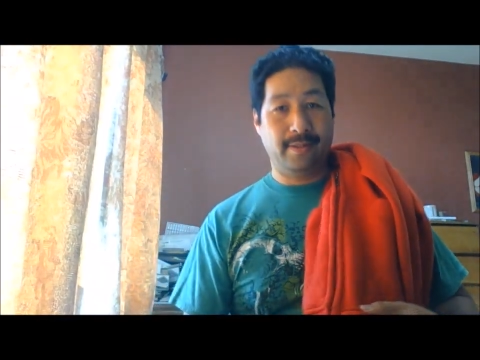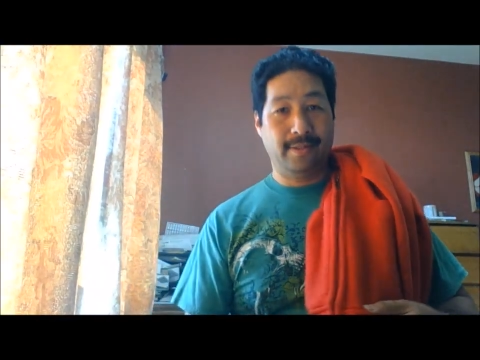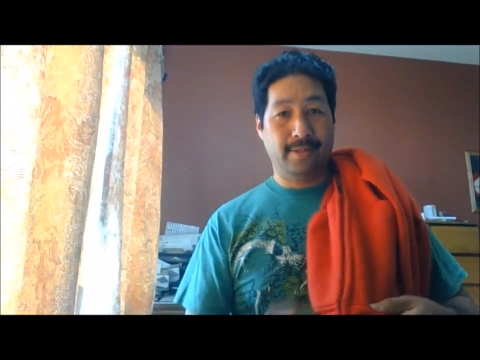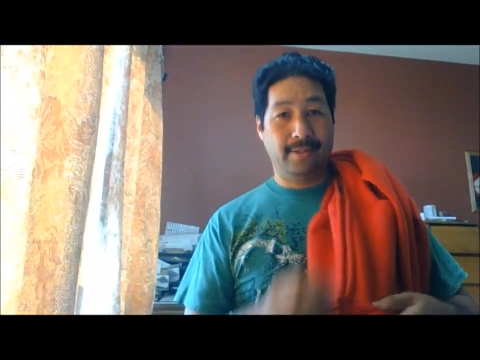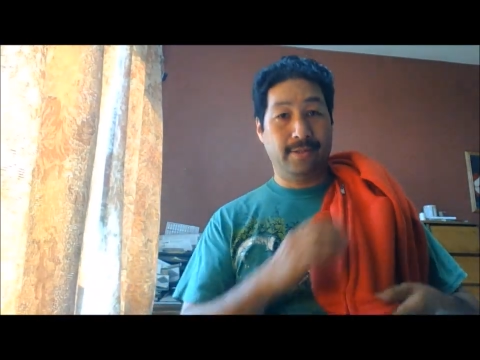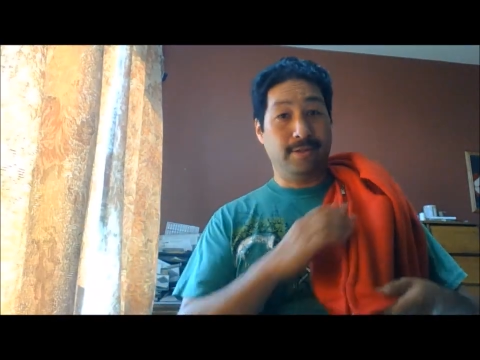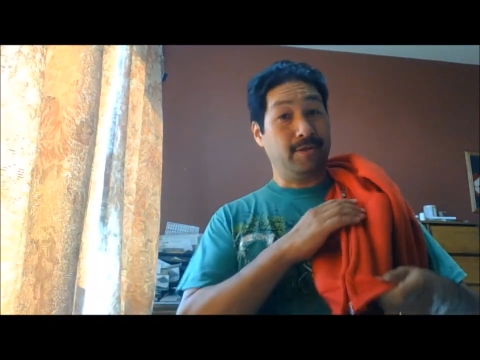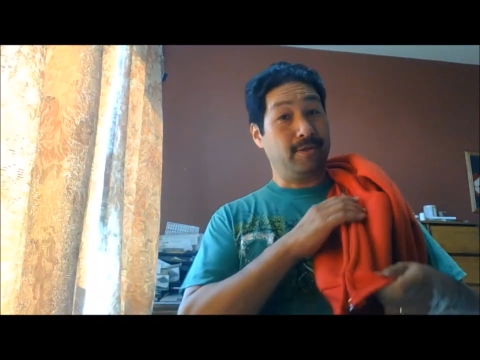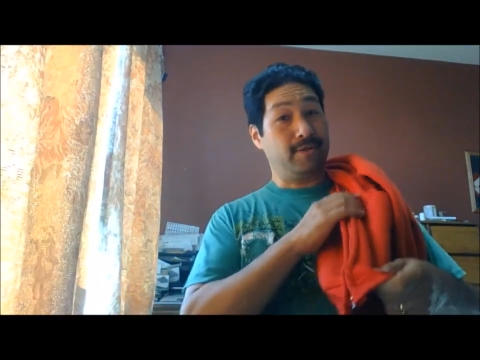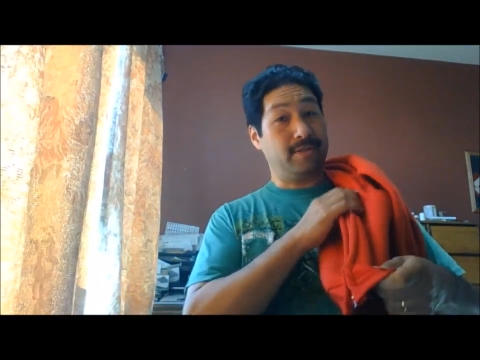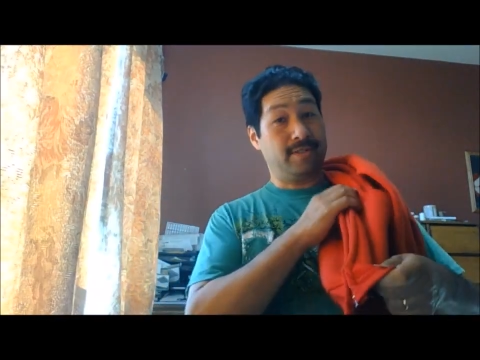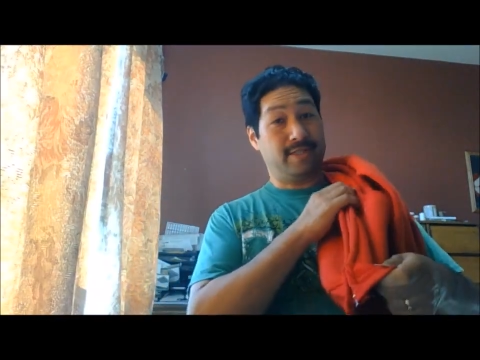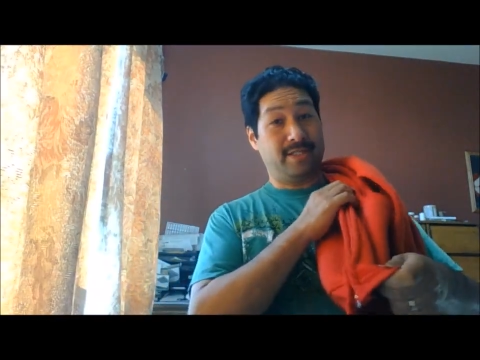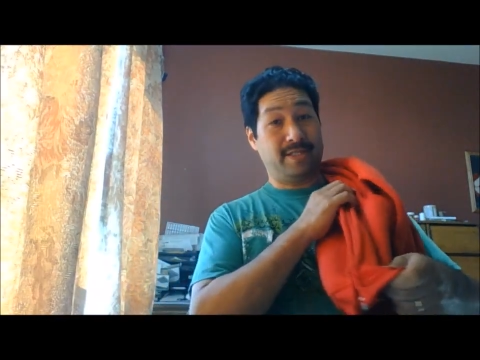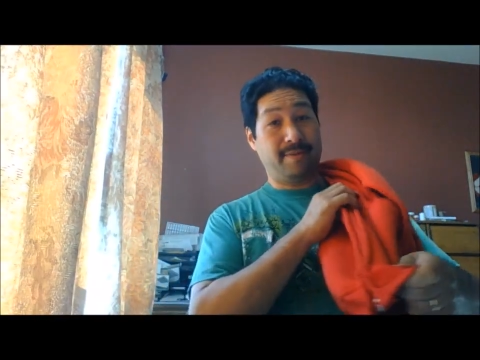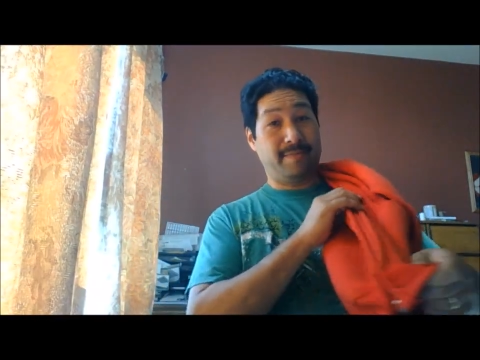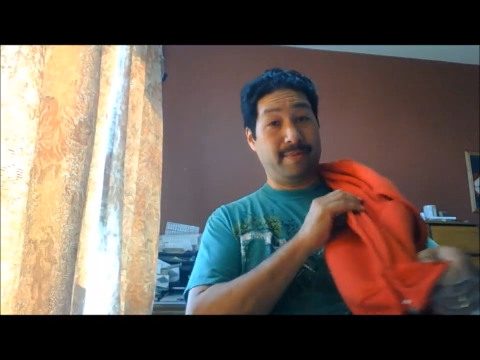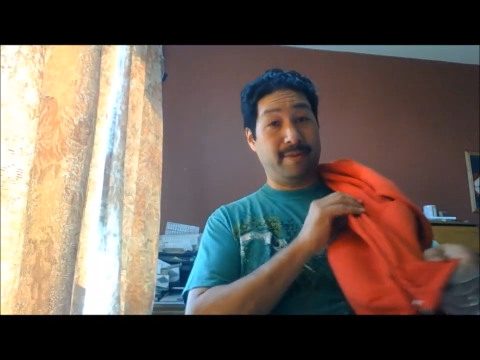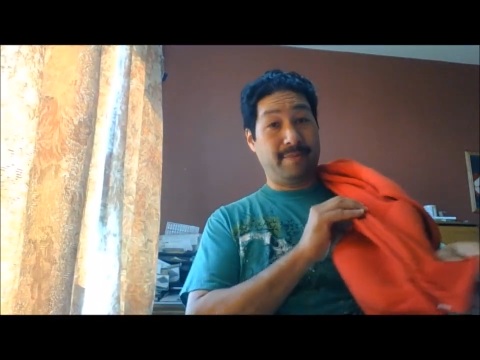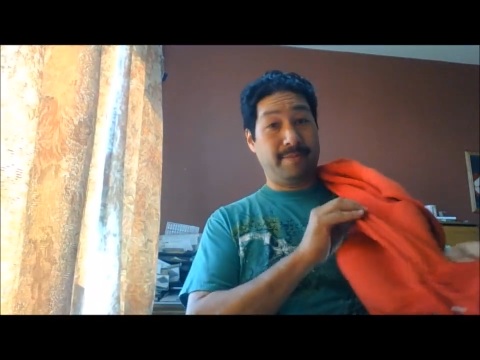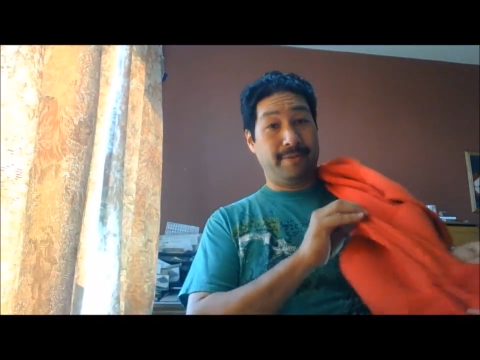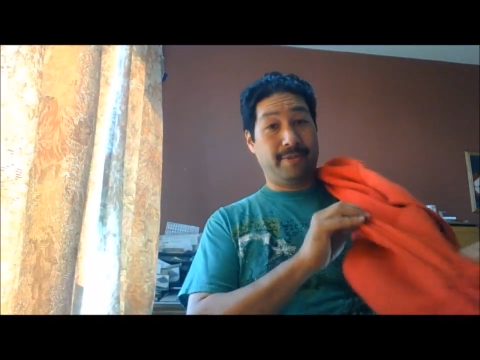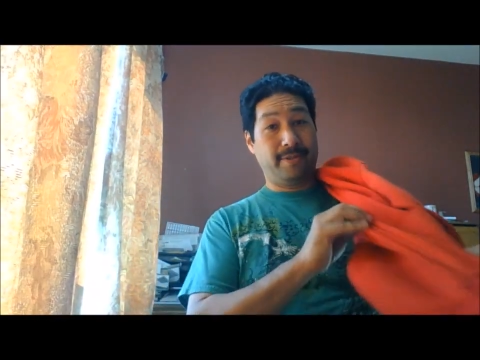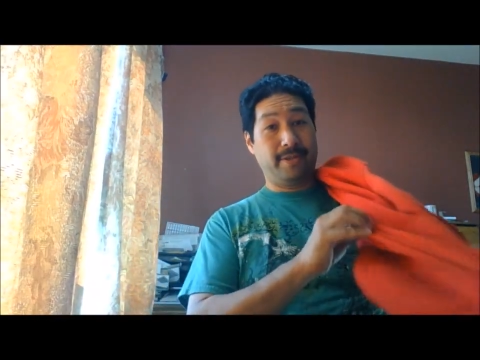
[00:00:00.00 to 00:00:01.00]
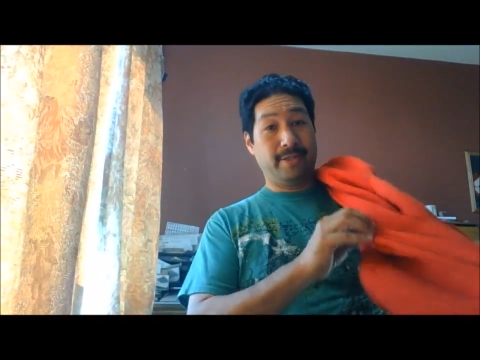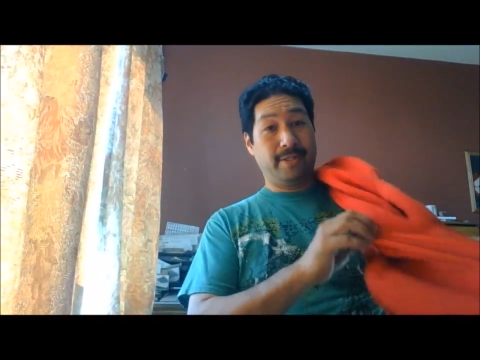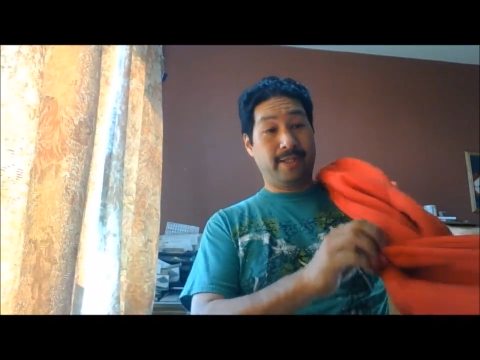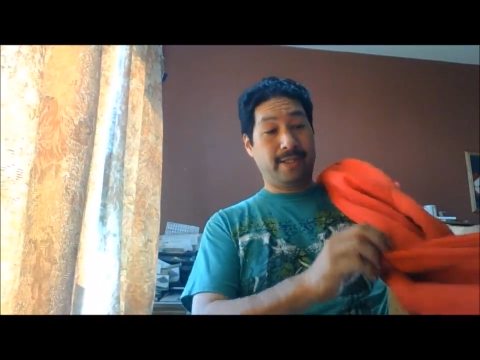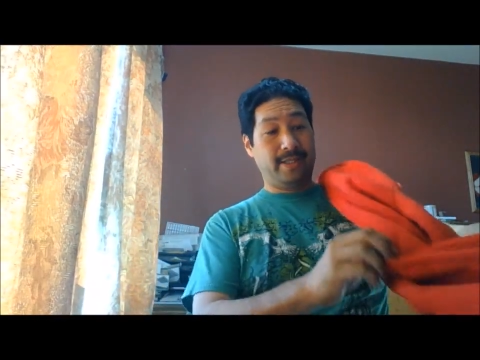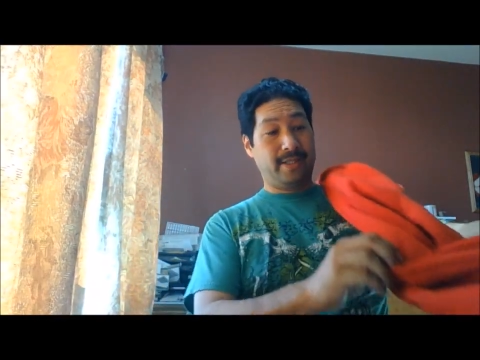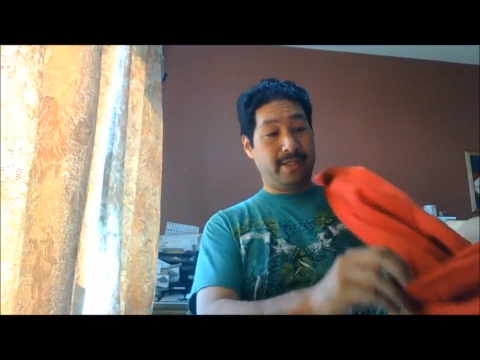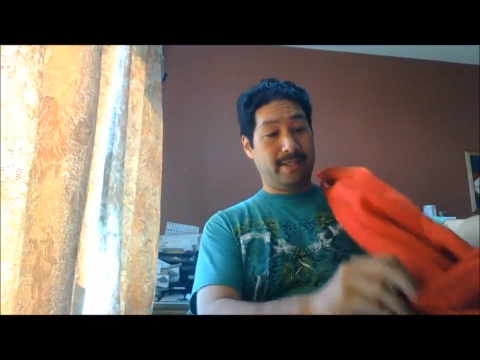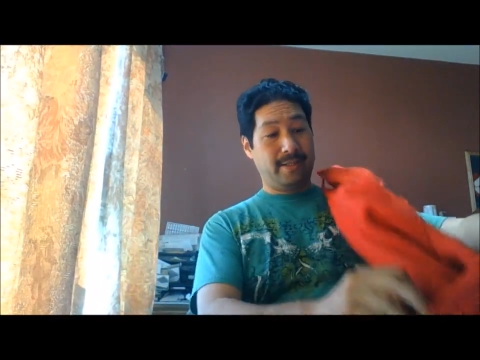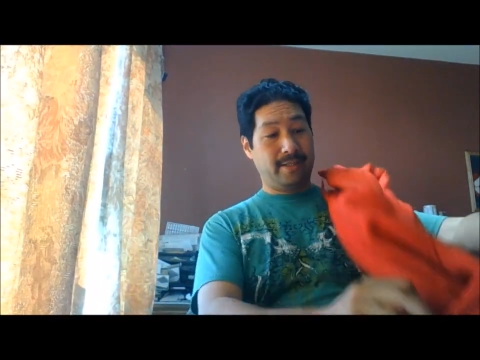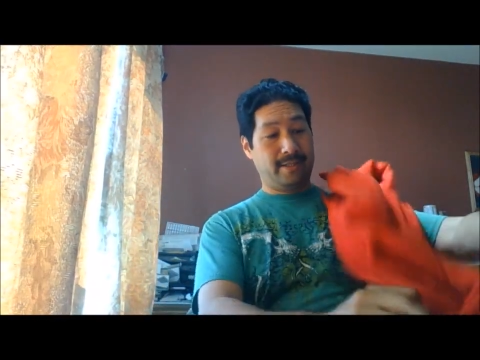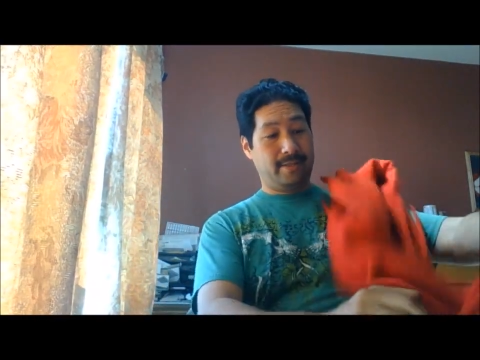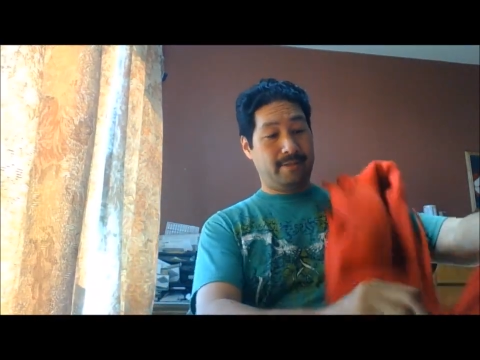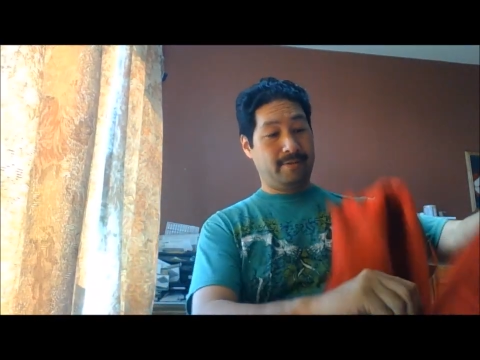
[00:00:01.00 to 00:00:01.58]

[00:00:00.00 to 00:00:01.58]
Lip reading: Your zip-up hoodie